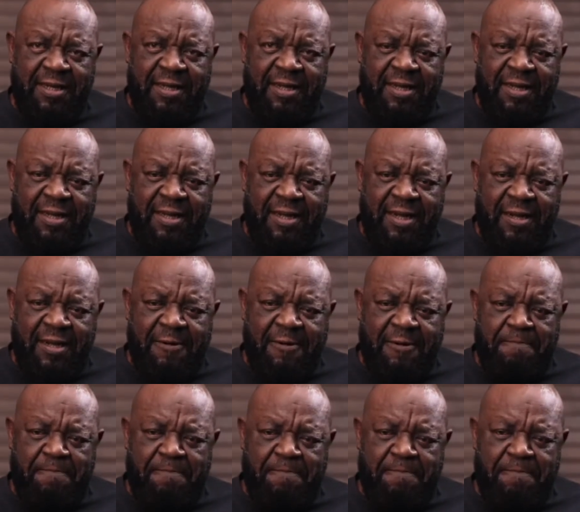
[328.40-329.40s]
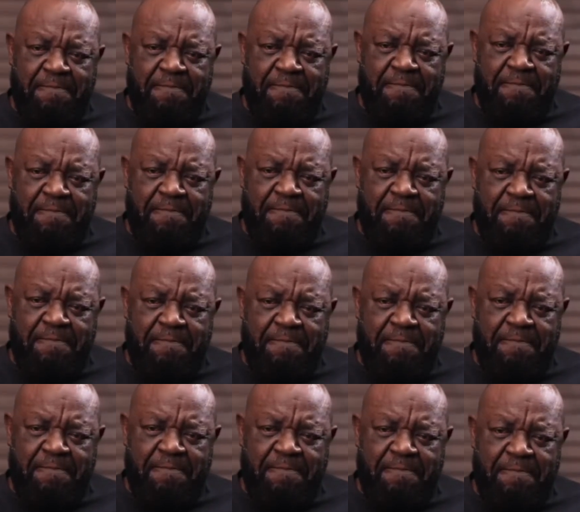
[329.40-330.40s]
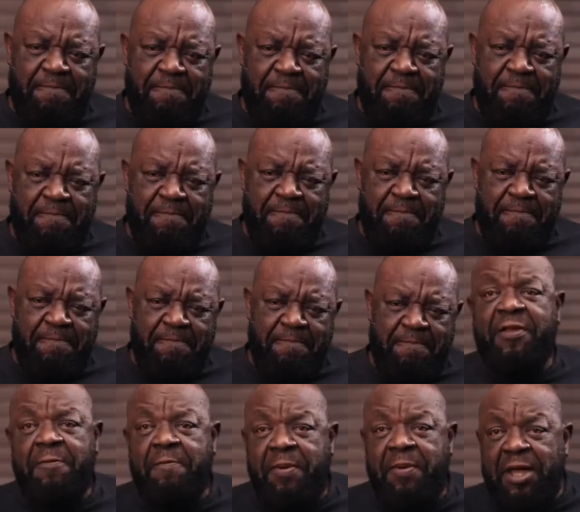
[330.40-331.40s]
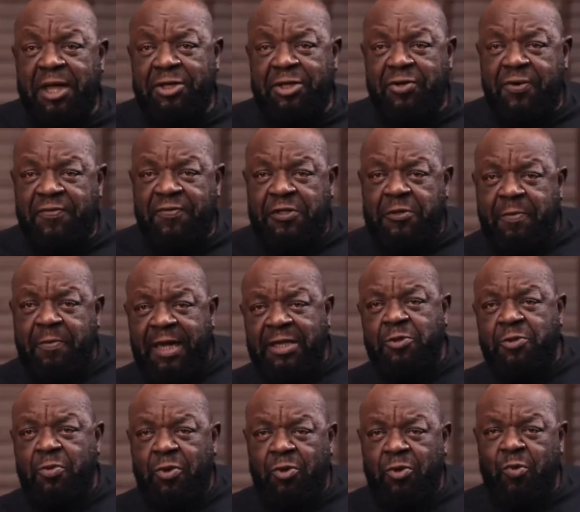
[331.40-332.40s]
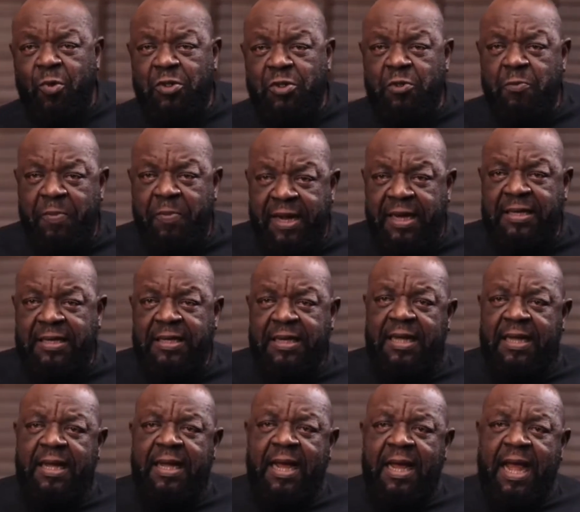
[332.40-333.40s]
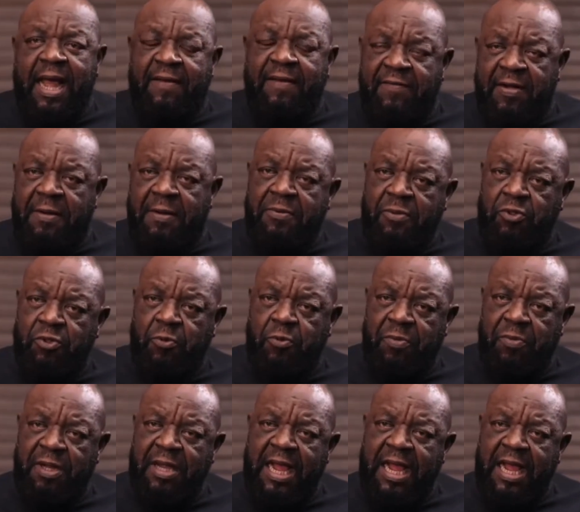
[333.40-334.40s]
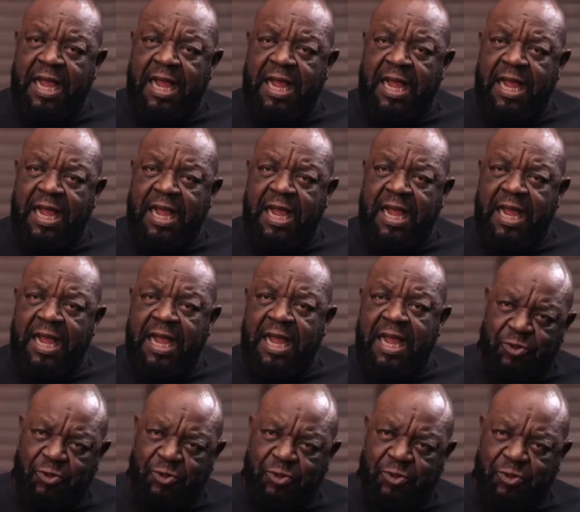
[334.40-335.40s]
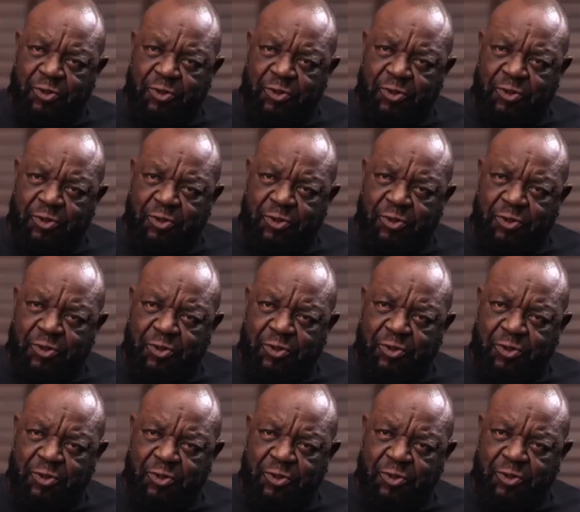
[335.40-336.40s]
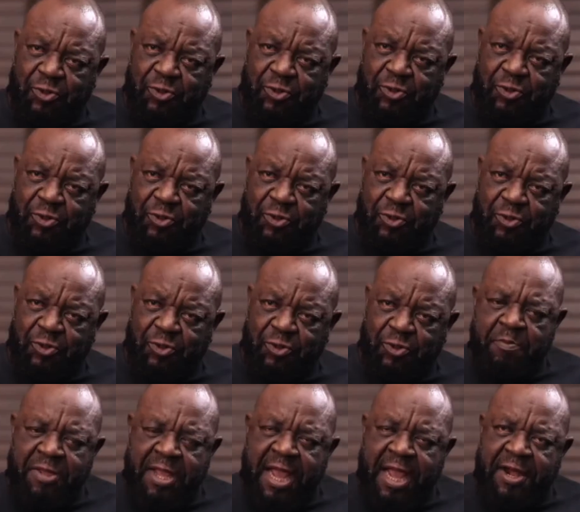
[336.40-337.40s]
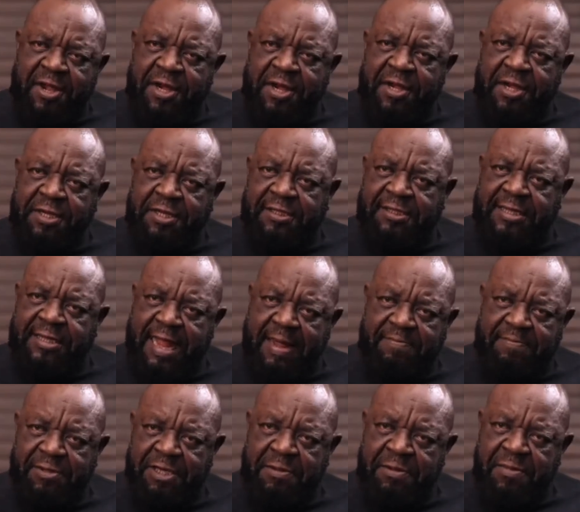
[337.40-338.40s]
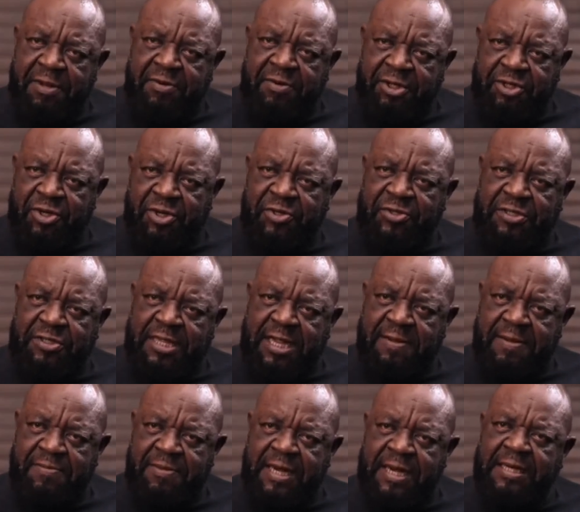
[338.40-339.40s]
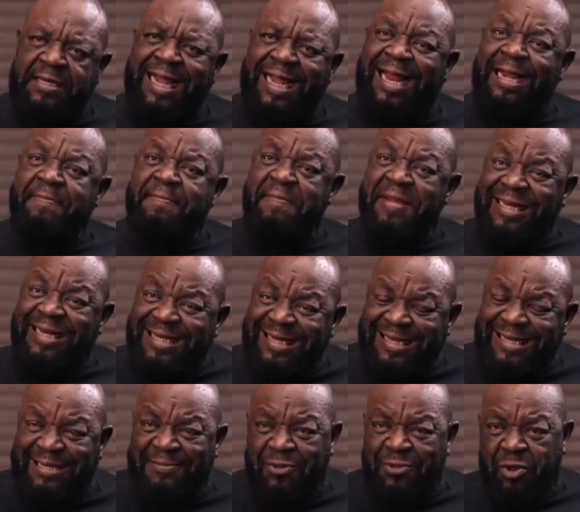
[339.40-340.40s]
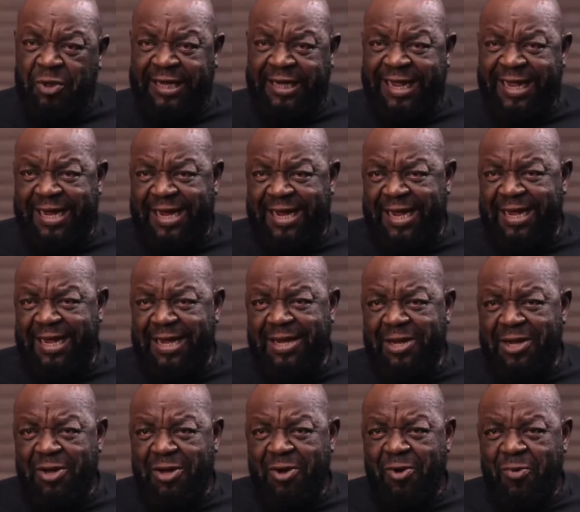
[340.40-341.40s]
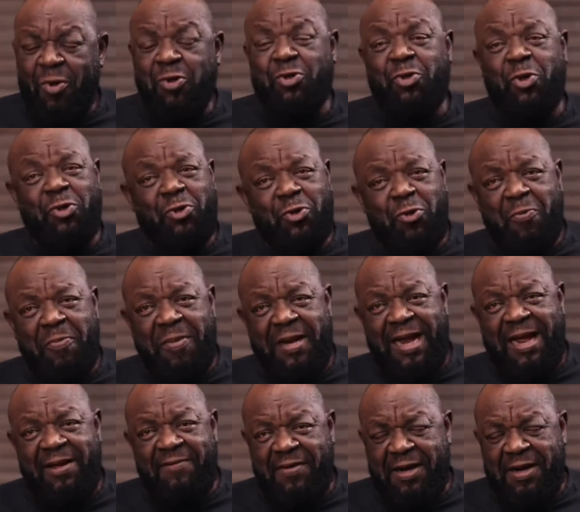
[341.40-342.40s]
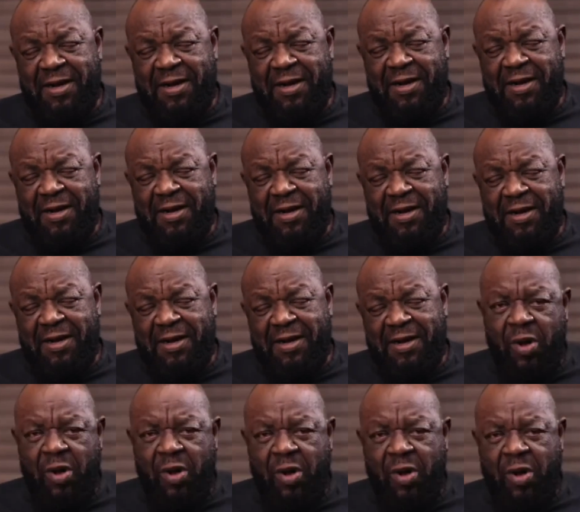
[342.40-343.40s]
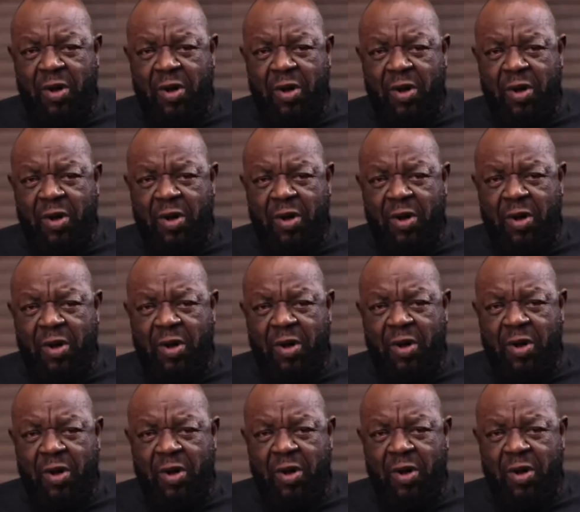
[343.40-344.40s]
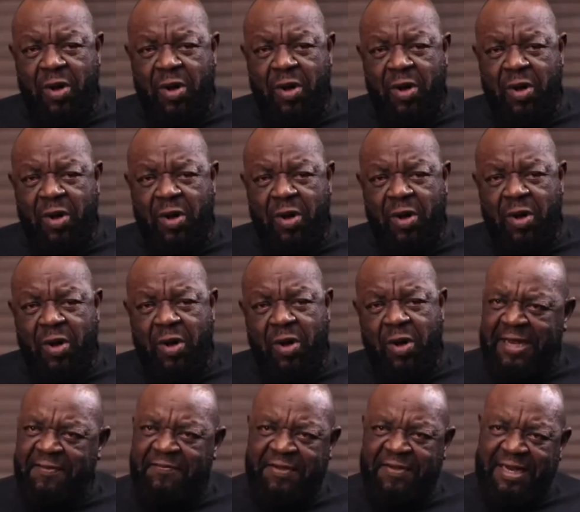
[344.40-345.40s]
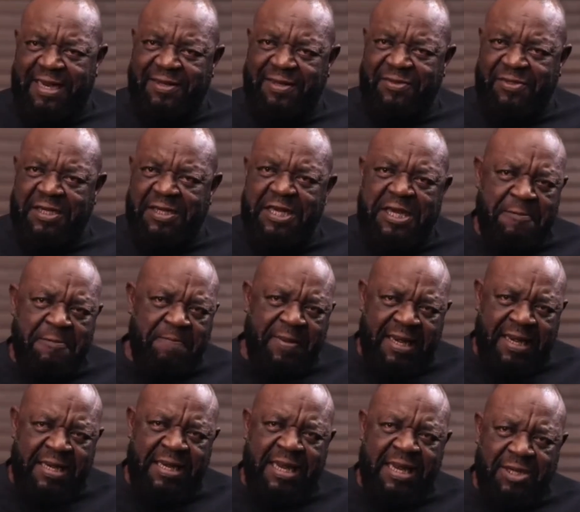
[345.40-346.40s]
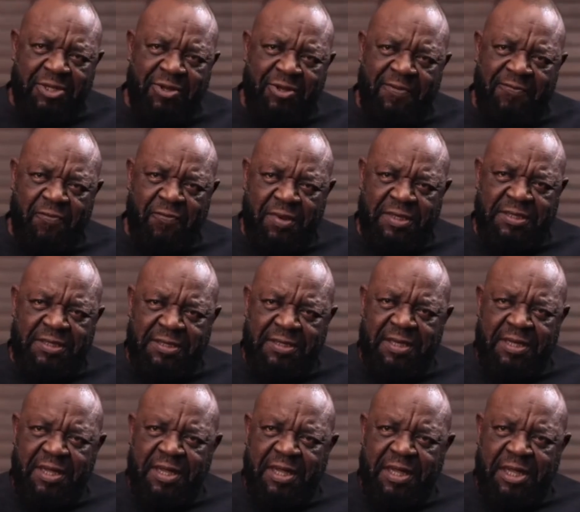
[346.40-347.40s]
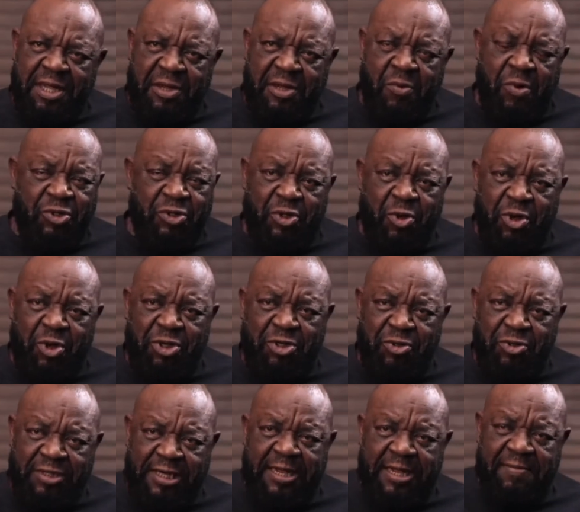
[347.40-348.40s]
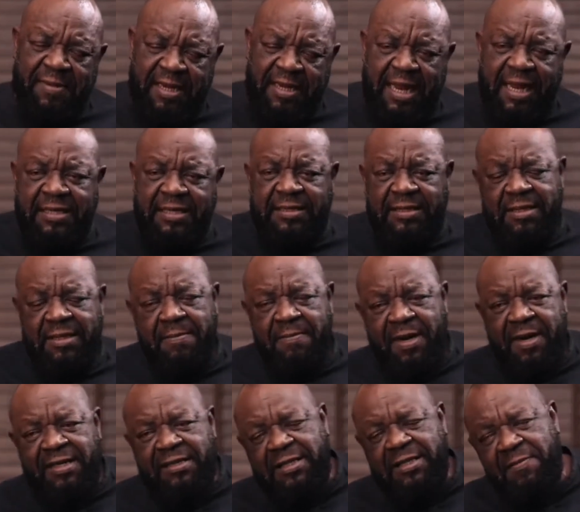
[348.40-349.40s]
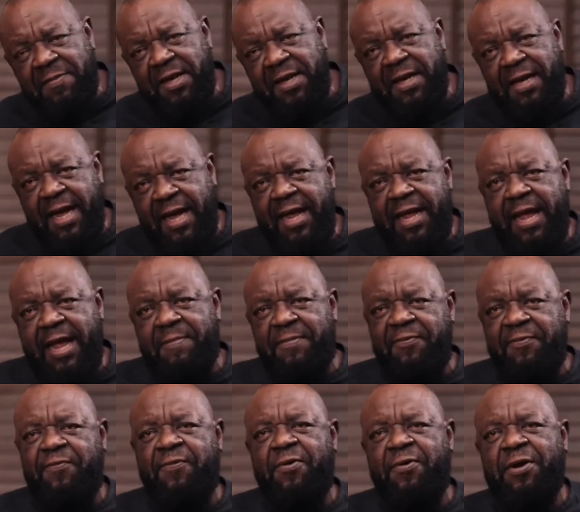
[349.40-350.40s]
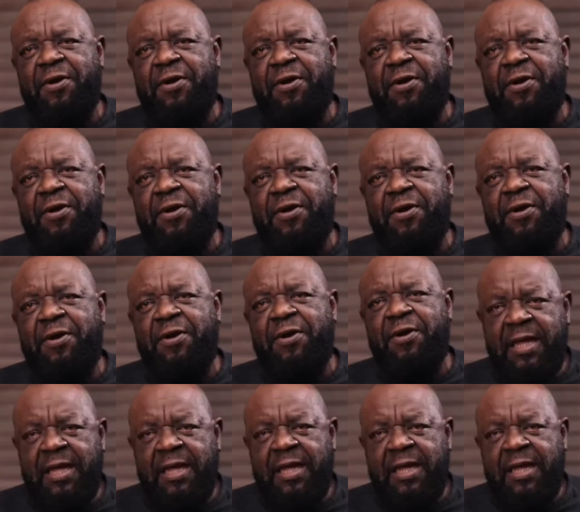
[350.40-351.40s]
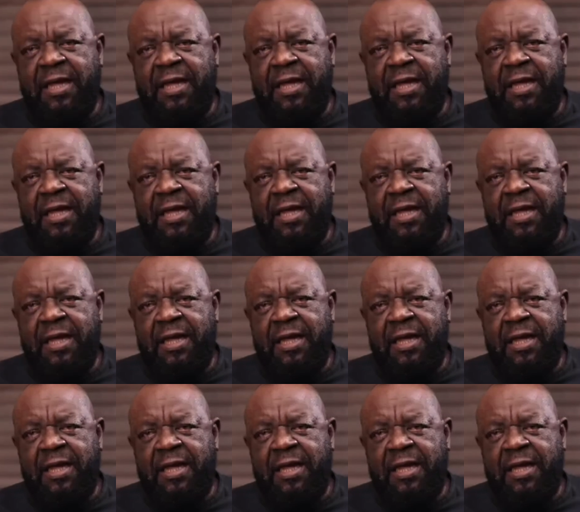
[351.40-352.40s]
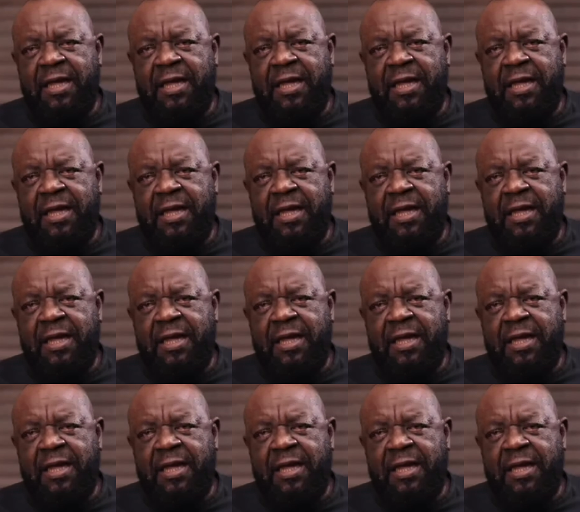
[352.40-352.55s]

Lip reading: The biographic page of his passport was made available to me as of counsel, and the page bearing the stamp, the immigration stamp that admitted him to Kenya, was also made available to me. So I had irrebuttable evidence, independent of what he was going to tell me, that placed him in Kenya before the extraordinary rendition.